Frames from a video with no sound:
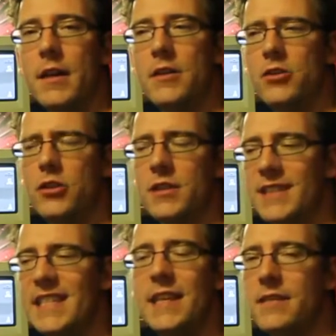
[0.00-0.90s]
he just
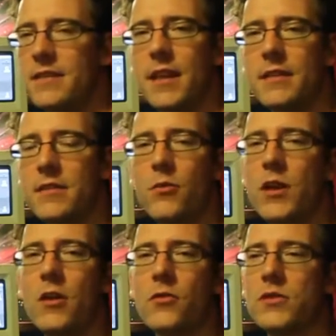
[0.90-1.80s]
sees things that
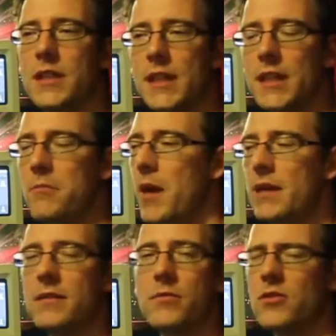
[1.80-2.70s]
we don't see, and he
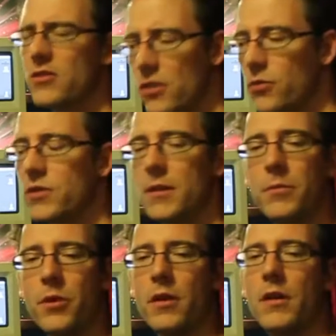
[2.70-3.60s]
makes them so
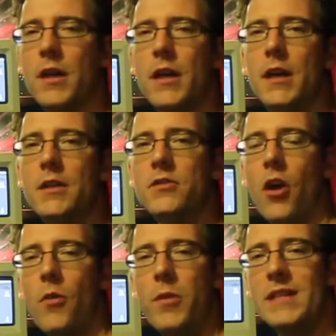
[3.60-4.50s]
simple.
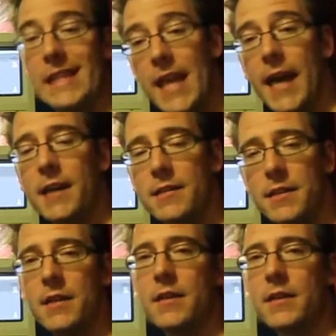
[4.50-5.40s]
So I hope his
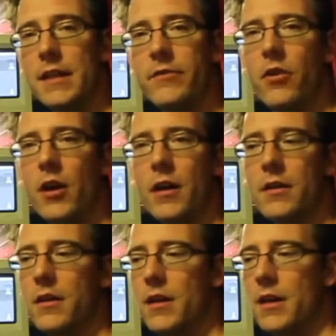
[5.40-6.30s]
legacy can live
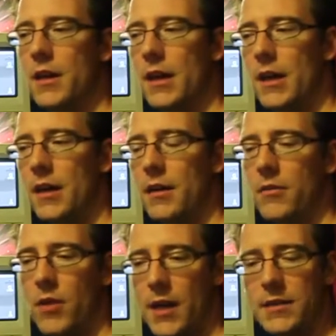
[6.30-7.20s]
on
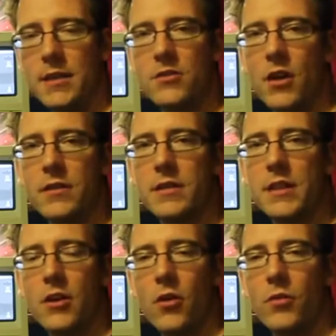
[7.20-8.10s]
as he's not
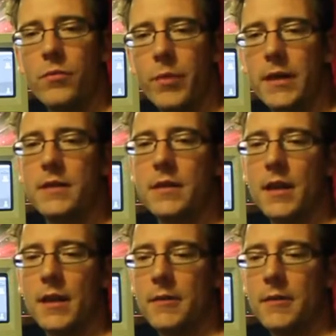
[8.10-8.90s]
CEO, but